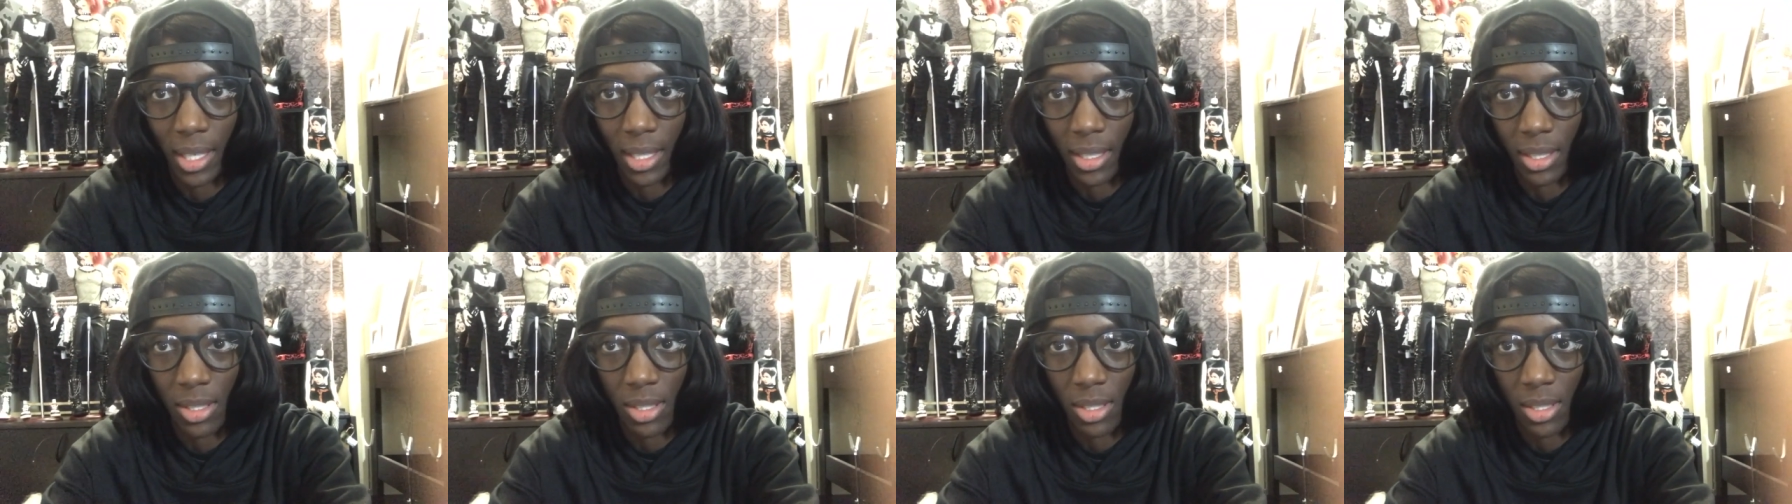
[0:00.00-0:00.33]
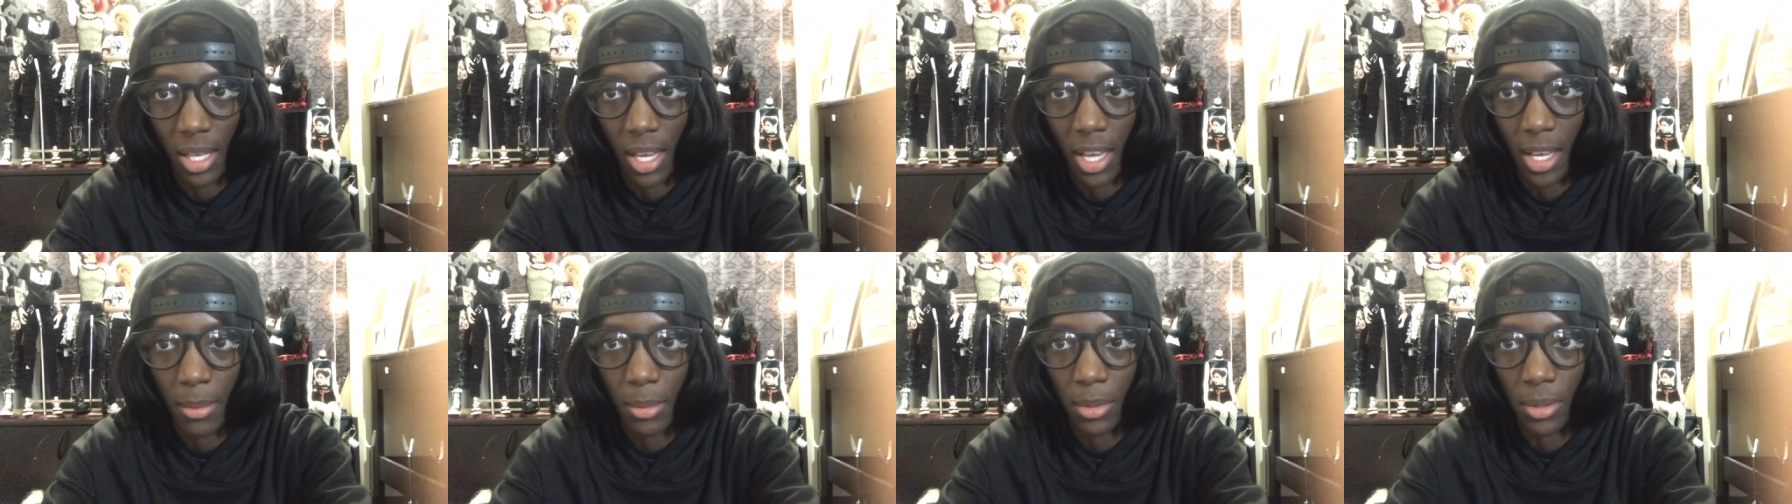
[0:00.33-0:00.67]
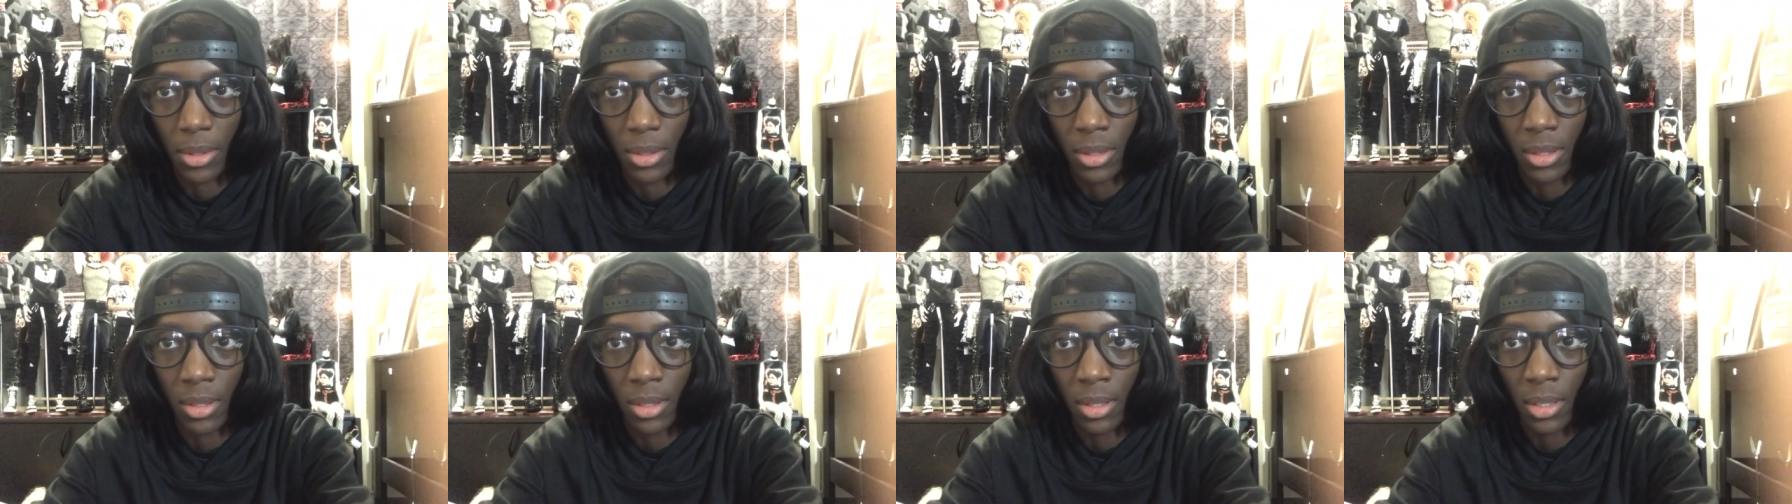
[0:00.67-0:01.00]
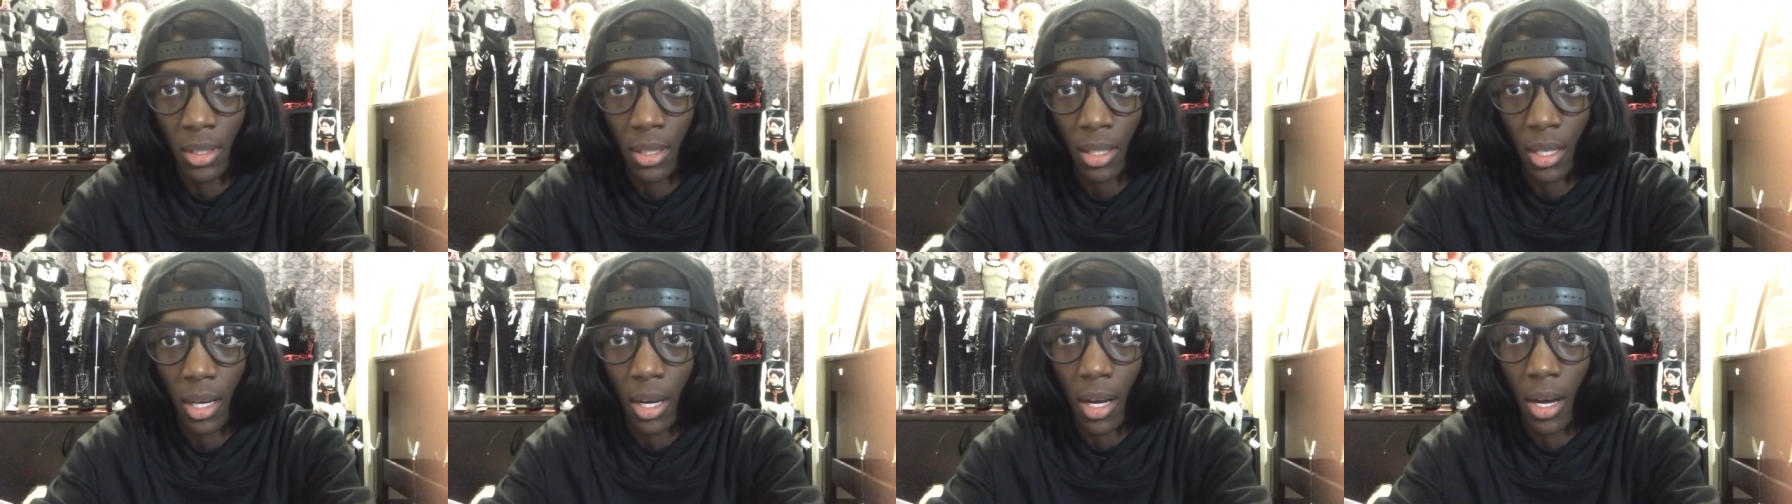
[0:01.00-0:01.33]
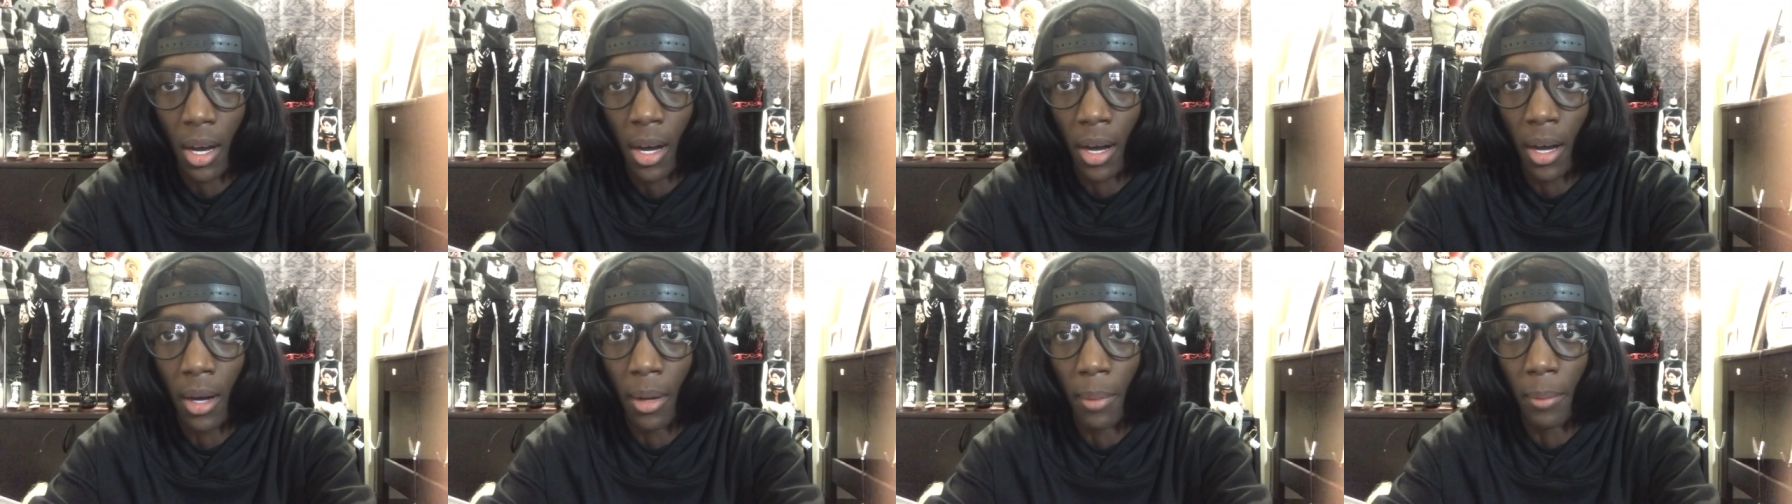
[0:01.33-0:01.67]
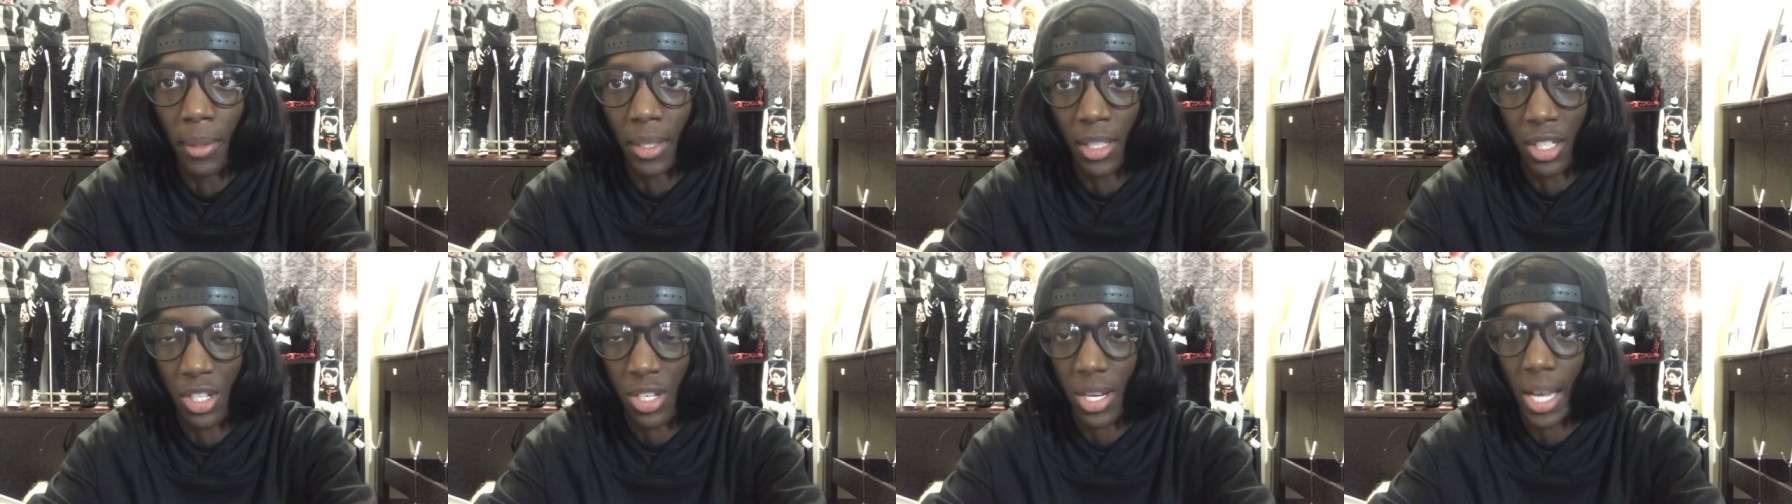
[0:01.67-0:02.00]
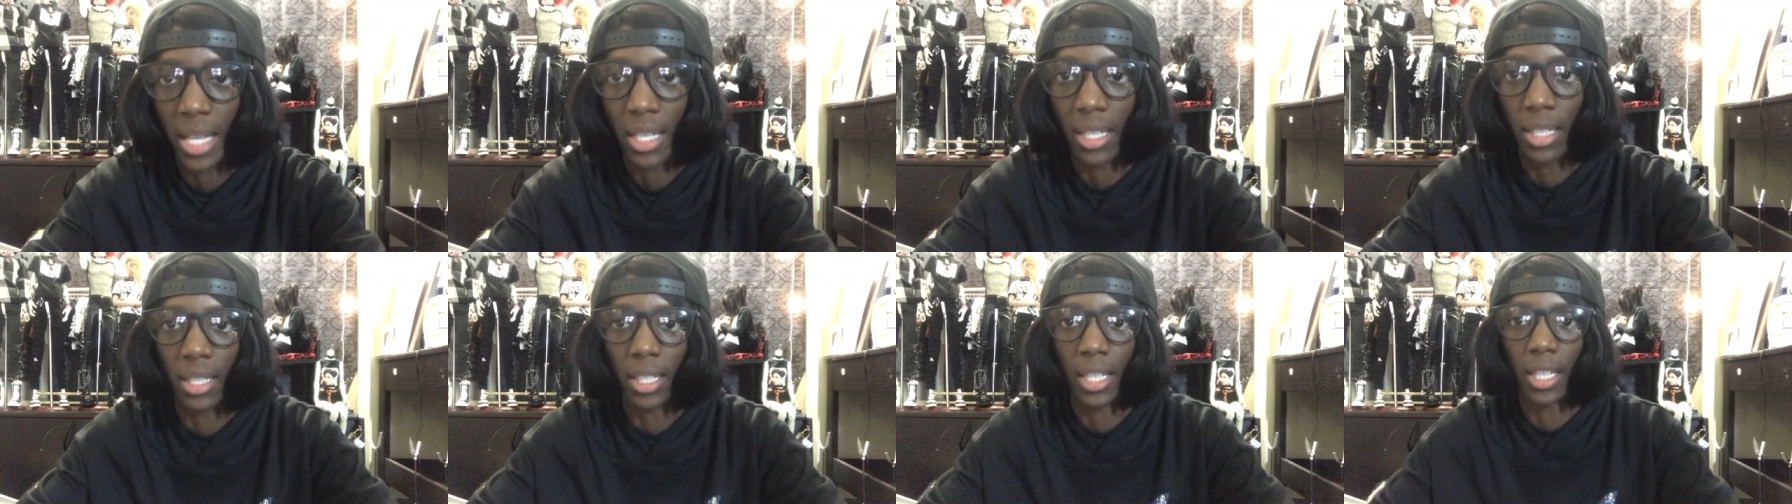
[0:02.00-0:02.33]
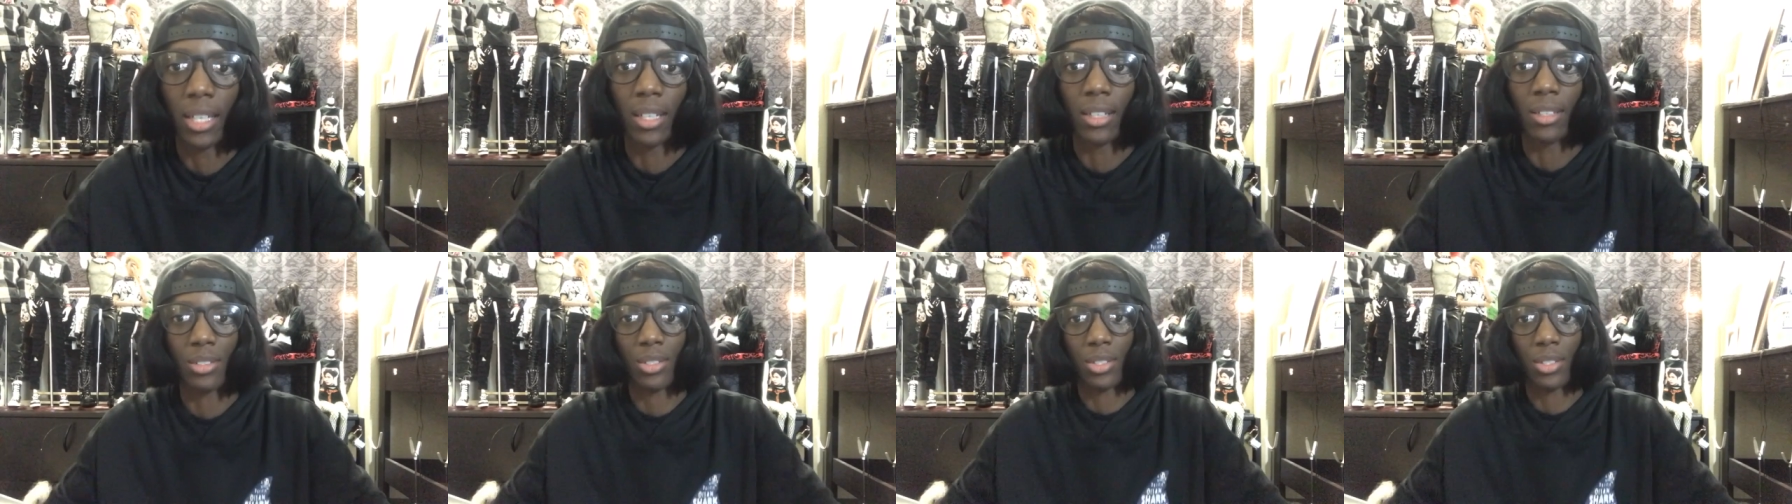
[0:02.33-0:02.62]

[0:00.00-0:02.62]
get this table um, and a chandelier.